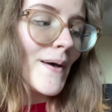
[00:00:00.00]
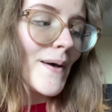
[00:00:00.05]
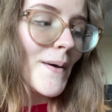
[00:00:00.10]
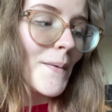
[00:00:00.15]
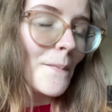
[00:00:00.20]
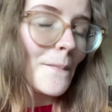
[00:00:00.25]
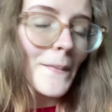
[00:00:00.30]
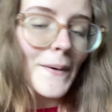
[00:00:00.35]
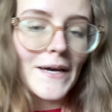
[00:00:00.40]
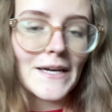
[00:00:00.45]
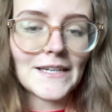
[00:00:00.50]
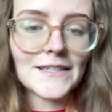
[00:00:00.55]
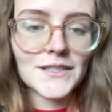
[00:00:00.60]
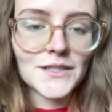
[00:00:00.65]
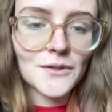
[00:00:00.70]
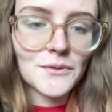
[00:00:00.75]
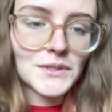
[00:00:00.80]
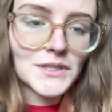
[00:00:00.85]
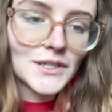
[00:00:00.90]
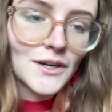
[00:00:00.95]
But
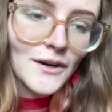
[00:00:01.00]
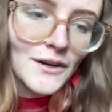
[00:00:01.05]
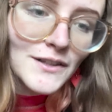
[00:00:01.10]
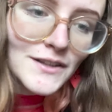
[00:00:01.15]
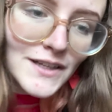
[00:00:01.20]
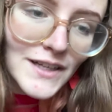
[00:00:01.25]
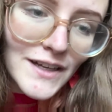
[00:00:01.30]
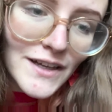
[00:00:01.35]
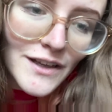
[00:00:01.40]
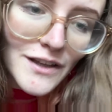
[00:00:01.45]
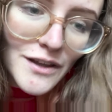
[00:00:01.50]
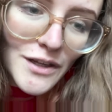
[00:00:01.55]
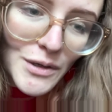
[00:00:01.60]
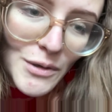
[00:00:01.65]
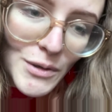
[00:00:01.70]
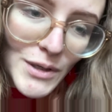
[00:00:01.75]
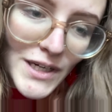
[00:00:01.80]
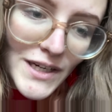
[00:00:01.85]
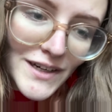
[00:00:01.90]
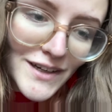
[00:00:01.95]
so it's currently
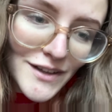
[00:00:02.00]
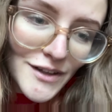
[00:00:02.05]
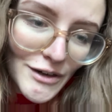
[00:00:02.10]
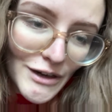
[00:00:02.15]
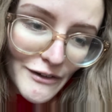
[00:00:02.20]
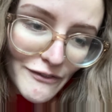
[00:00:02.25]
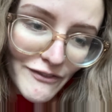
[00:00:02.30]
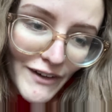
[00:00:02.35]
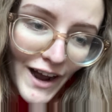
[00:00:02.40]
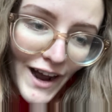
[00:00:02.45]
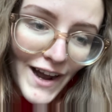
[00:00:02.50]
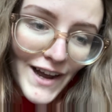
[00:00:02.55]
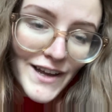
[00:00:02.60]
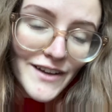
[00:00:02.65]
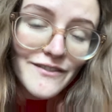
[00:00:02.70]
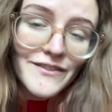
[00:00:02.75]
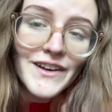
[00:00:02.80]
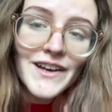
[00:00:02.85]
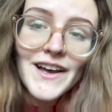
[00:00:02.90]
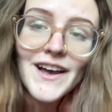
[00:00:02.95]

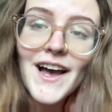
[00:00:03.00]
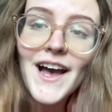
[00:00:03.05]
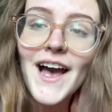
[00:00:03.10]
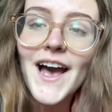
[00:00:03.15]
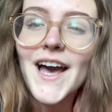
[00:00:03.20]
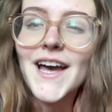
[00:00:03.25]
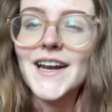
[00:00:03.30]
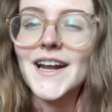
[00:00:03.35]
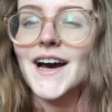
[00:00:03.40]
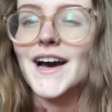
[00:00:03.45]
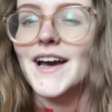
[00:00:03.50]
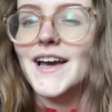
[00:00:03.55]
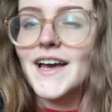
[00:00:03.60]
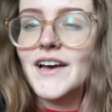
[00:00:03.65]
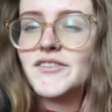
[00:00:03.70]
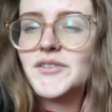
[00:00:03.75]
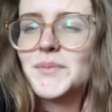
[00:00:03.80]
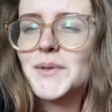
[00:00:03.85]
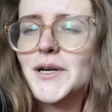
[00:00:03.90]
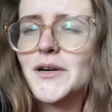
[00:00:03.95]
3:35, and I
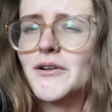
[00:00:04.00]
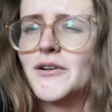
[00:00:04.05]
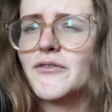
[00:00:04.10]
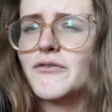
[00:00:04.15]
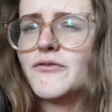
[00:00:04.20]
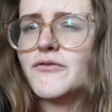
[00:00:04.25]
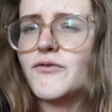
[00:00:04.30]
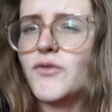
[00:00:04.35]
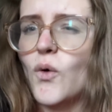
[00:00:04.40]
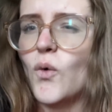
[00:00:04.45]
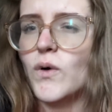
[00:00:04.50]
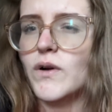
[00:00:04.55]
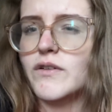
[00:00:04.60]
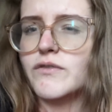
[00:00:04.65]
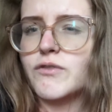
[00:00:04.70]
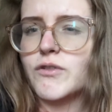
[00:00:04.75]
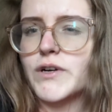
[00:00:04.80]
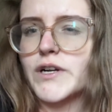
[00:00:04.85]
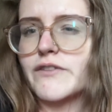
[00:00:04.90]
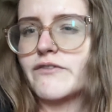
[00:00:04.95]
have to meet her at
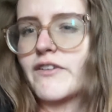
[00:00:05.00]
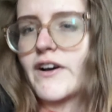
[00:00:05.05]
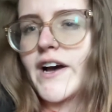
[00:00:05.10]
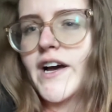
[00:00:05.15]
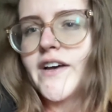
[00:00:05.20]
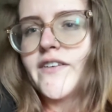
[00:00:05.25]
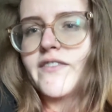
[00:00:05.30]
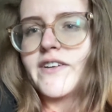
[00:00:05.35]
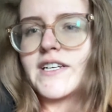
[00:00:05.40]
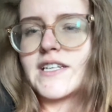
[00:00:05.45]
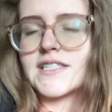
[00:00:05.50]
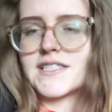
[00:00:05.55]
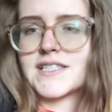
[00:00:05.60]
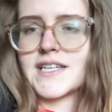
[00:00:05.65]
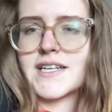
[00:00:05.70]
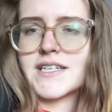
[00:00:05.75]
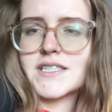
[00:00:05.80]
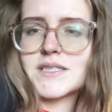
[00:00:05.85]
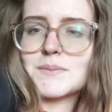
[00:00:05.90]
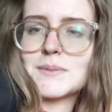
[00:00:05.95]
4:45, and it
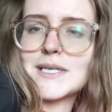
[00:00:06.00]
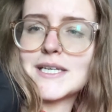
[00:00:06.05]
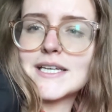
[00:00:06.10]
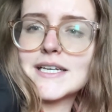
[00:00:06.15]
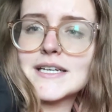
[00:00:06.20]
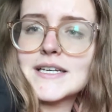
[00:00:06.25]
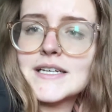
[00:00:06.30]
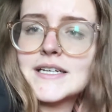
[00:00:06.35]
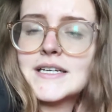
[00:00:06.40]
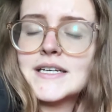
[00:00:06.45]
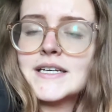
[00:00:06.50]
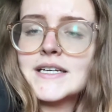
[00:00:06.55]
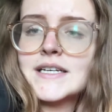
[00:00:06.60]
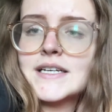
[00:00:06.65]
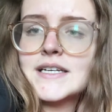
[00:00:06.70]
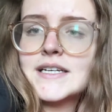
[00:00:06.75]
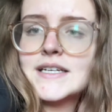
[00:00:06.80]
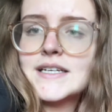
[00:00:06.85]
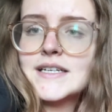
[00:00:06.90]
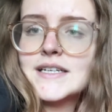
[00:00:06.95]
takes me
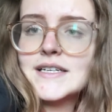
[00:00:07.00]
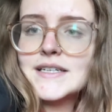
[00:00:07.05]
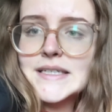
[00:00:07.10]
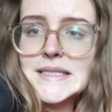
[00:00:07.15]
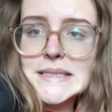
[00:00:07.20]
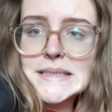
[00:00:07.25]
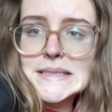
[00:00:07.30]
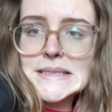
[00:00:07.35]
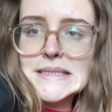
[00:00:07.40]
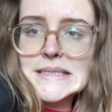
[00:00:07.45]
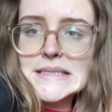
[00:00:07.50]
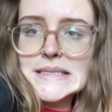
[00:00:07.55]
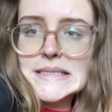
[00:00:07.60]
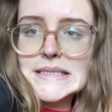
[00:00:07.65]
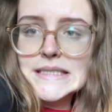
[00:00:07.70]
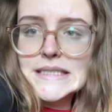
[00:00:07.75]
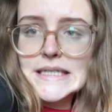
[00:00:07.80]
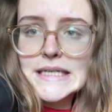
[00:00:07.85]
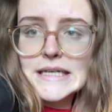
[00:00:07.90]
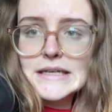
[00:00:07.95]

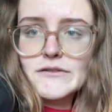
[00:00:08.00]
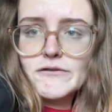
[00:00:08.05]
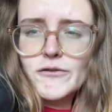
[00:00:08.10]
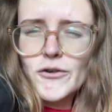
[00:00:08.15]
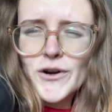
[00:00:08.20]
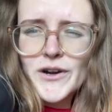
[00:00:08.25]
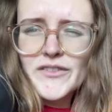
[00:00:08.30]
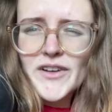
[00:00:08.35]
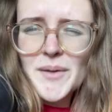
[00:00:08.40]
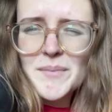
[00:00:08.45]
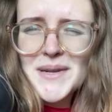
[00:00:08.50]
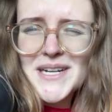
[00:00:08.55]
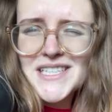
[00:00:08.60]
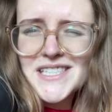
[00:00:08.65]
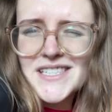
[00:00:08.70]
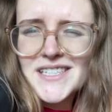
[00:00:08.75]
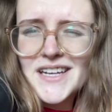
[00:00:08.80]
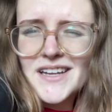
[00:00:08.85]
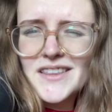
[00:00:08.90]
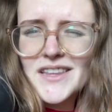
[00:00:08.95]
45 minutes
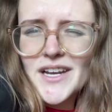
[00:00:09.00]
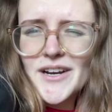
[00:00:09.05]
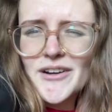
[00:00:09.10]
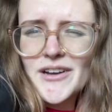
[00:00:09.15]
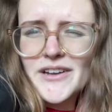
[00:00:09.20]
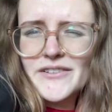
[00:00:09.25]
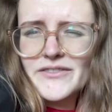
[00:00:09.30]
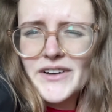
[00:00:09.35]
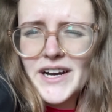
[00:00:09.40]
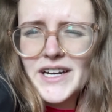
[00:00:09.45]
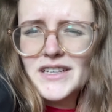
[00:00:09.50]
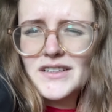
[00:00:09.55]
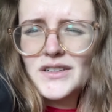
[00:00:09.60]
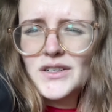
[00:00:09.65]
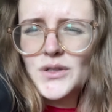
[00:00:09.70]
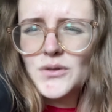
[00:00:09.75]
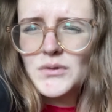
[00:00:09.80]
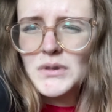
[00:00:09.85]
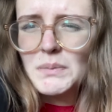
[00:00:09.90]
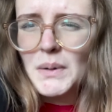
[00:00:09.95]
to get there if I
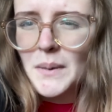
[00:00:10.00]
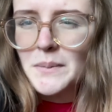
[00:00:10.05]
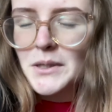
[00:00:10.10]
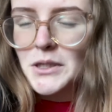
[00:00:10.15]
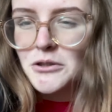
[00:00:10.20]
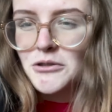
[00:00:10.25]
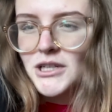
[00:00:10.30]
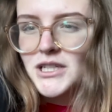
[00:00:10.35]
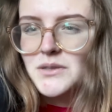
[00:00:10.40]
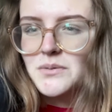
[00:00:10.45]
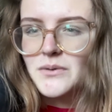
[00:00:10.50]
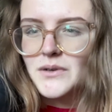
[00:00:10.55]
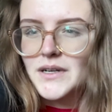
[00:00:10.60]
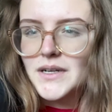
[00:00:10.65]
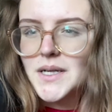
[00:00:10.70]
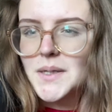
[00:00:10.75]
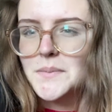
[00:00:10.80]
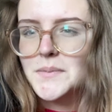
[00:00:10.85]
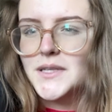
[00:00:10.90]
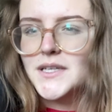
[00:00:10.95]
use public transport
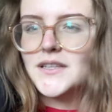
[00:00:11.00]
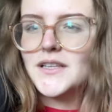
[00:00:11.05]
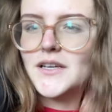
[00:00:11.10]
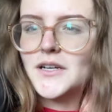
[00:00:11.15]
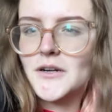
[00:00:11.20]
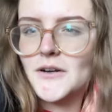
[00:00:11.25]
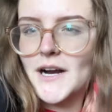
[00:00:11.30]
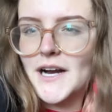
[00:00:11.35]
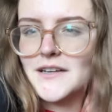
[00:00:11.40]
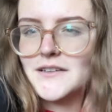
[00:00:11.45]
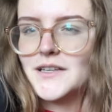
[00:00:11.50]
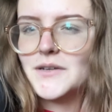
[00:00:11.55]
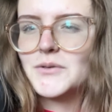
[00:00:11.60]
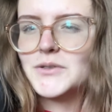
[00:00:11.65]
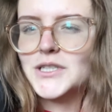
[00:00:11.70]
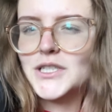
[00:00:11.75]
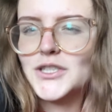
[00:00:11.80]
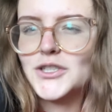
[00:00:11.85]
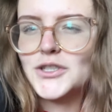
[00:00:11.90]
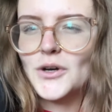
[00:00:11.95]
completely correctly,
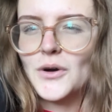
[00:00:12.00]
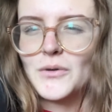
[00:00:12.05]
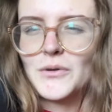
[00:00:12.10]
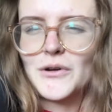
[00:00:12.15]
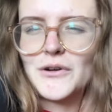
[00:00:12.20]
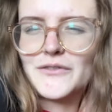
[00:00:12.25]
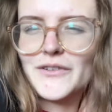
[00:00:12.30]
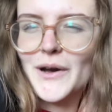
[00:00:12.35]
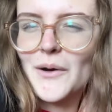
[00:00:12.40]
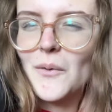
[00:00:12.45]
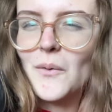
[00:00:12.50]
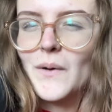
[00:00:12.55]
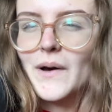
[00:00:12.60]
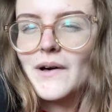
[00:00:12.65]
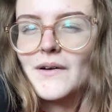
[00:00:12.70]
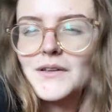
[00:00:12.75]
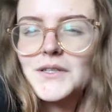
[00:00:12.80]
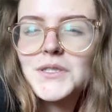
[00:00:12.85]
which I don't know if I will.